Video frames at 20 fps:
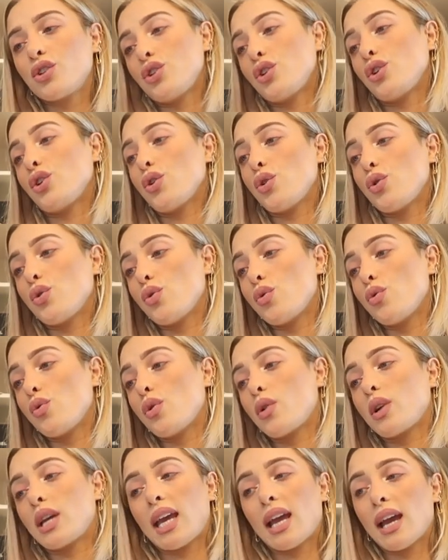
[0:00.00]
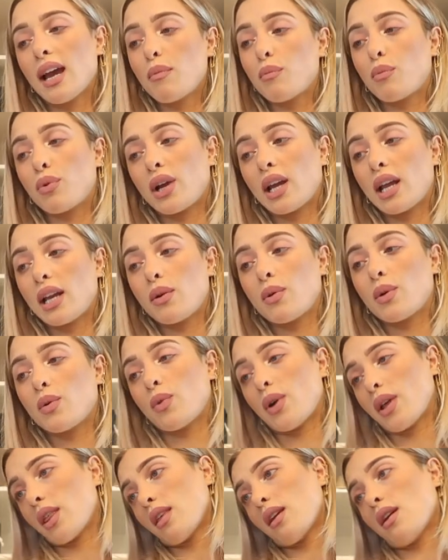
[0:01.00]
You can't bring anyone
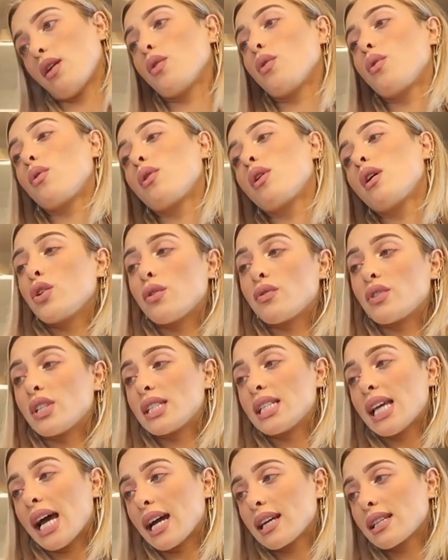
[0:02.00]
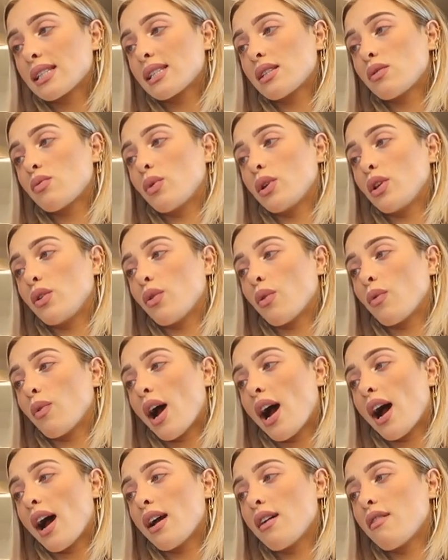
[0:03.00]
with you. You have to text when you
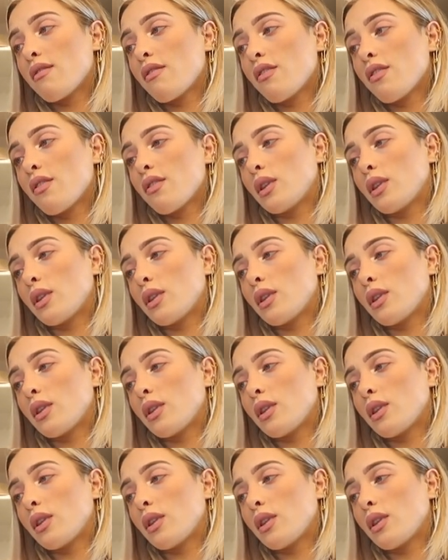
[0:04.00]
arrive.